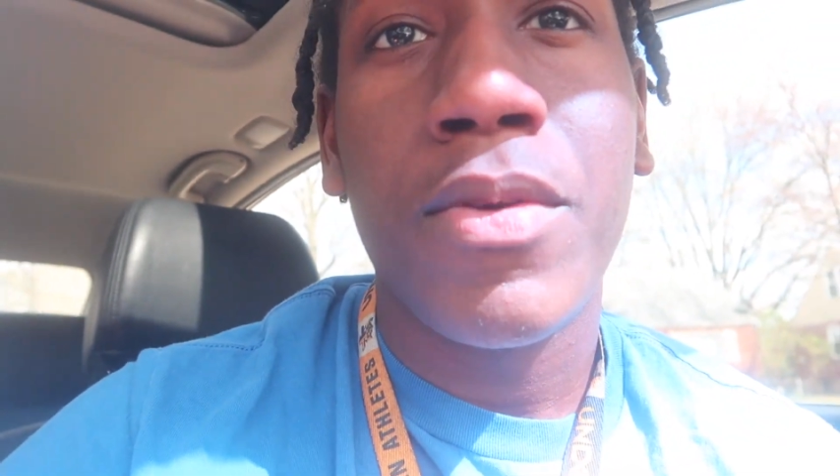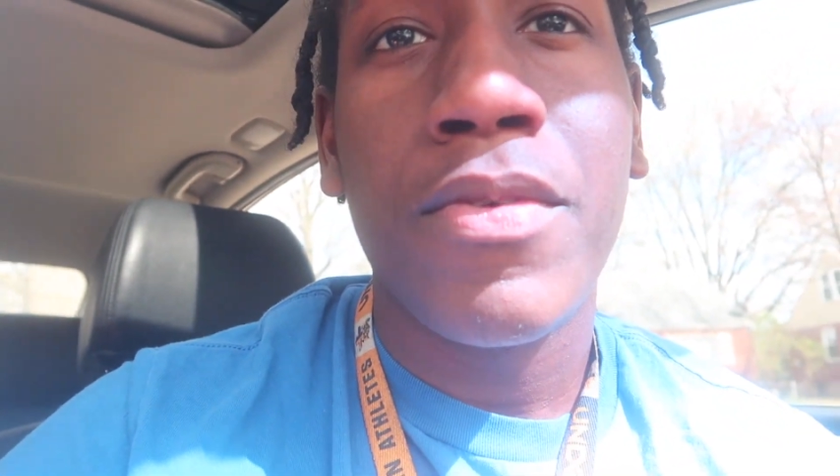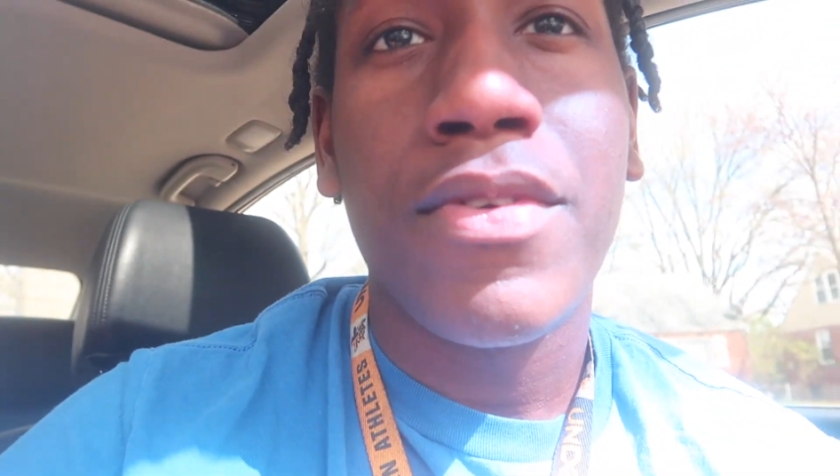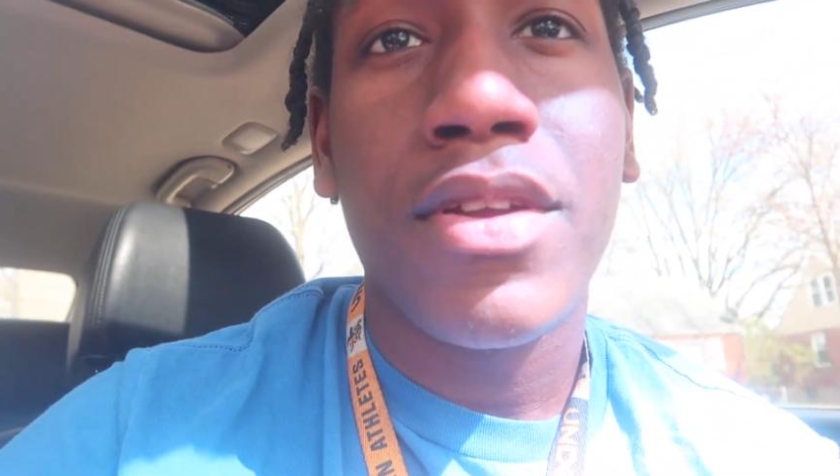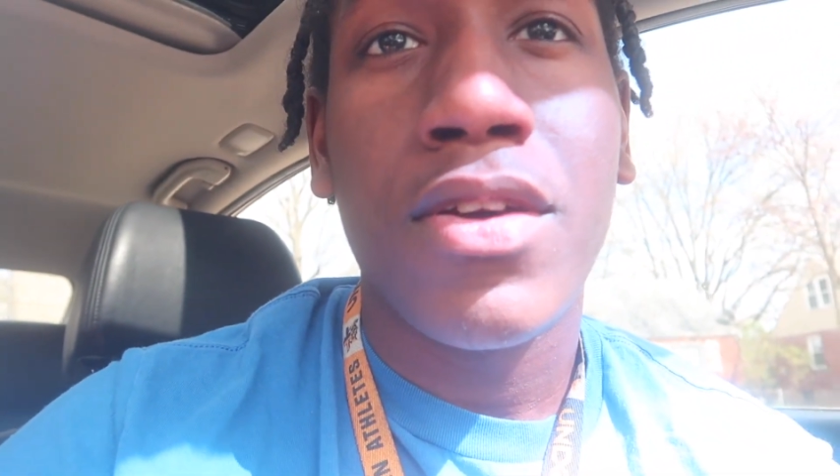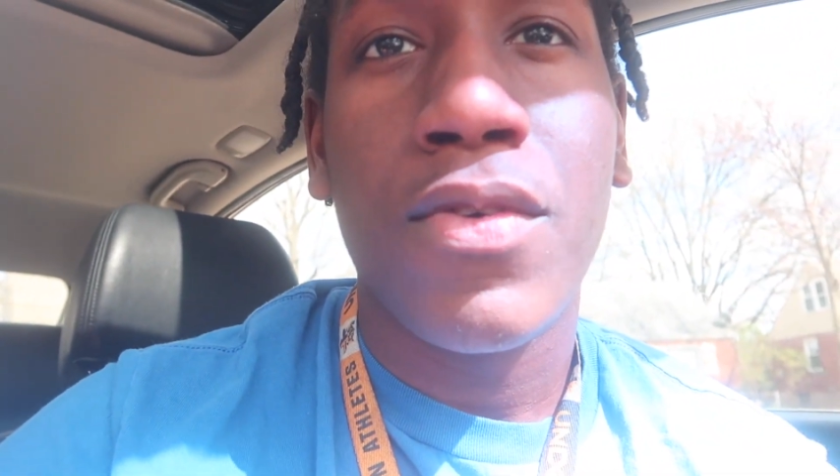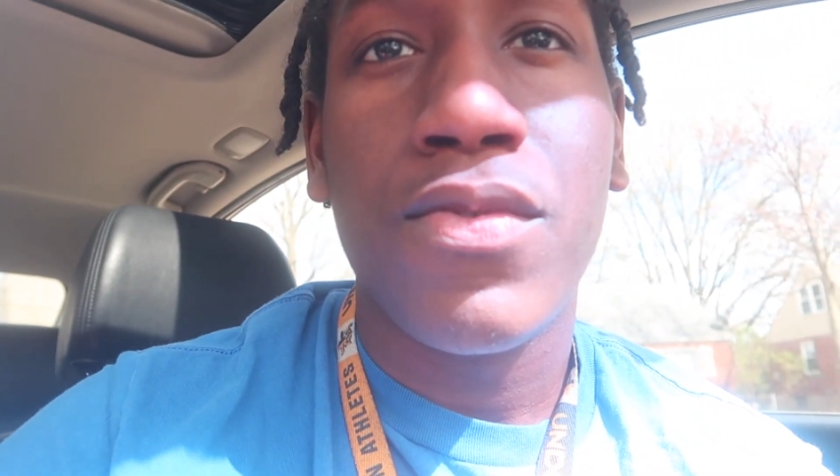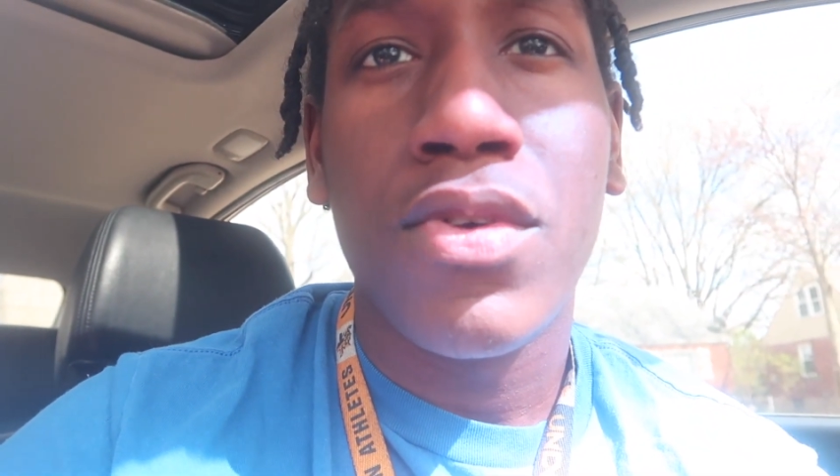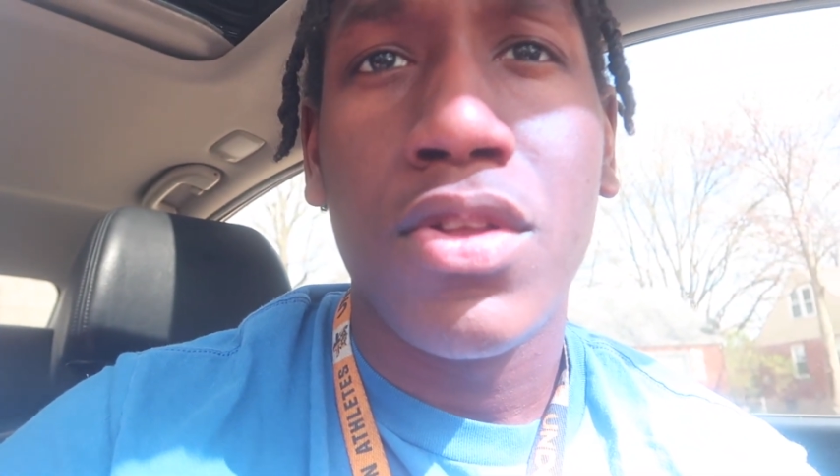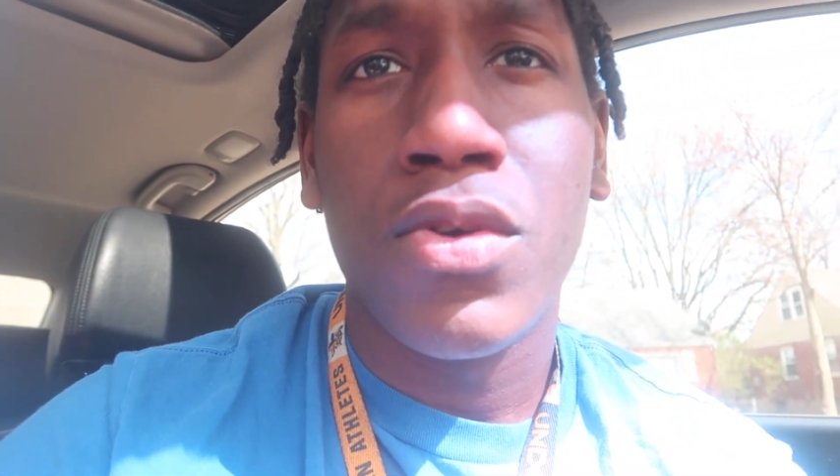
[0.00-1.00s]
We finna go
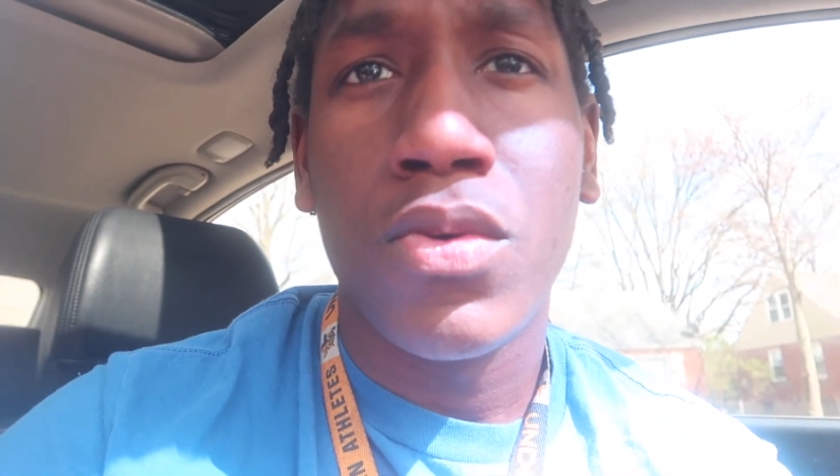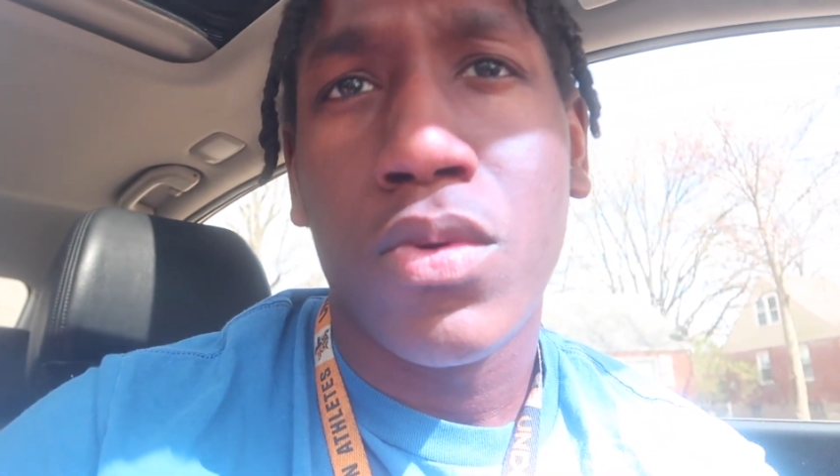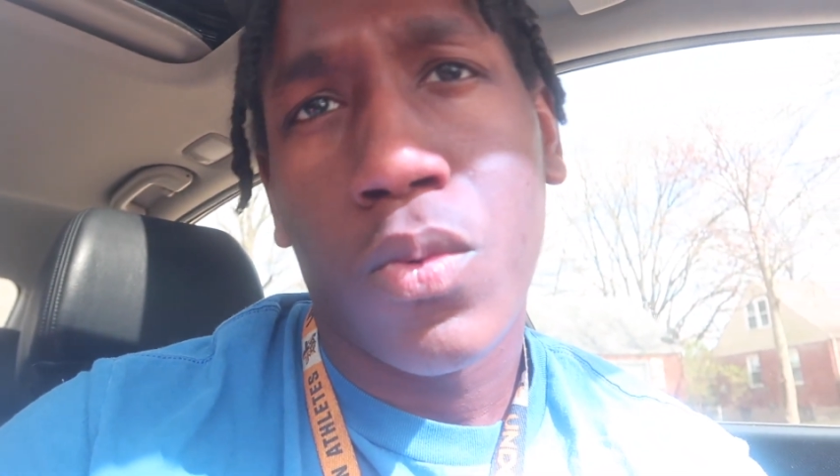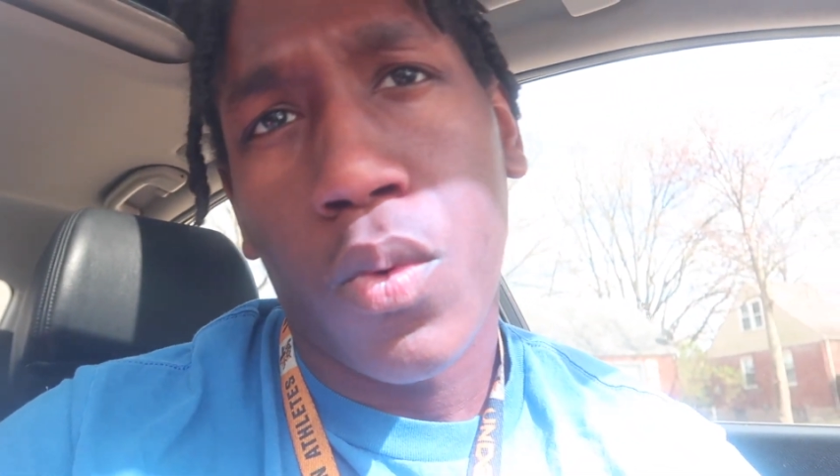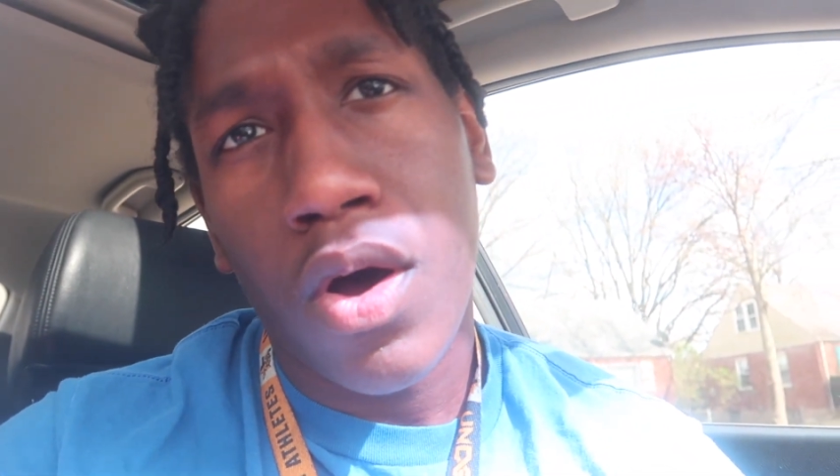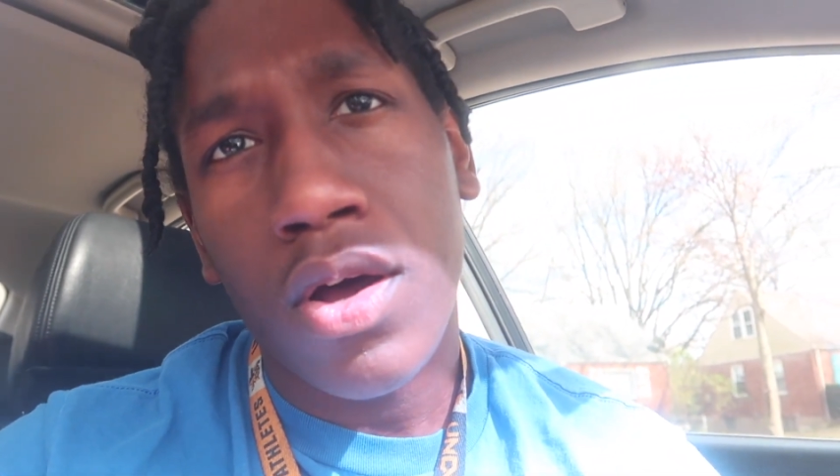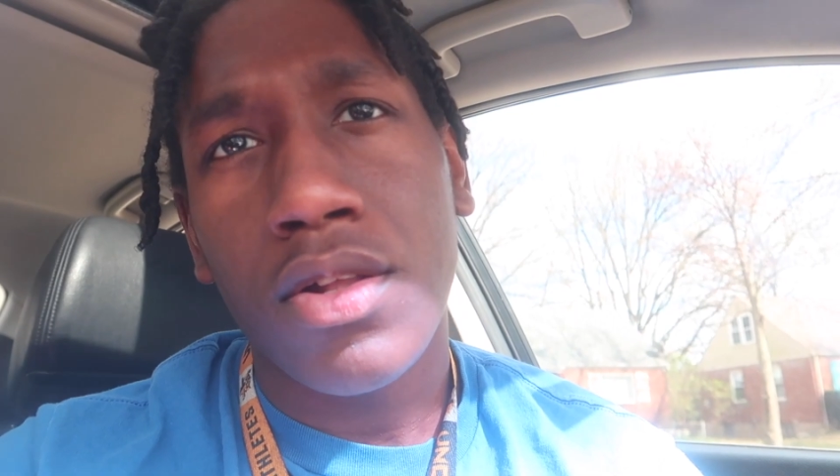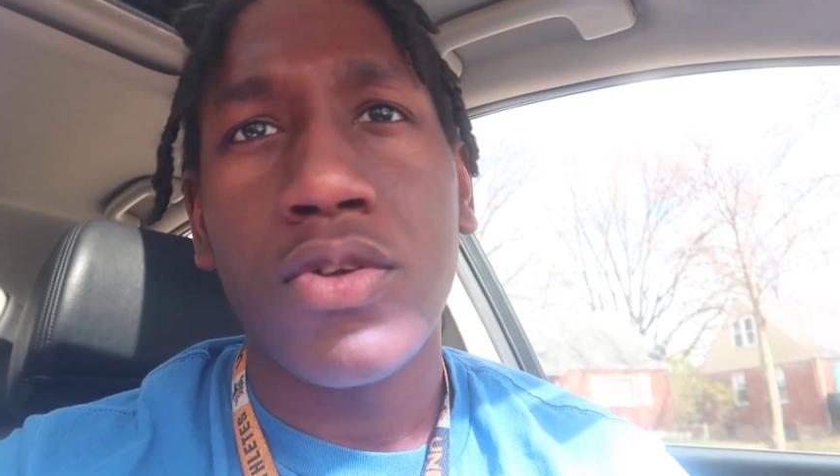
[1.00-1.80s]
for a little walk,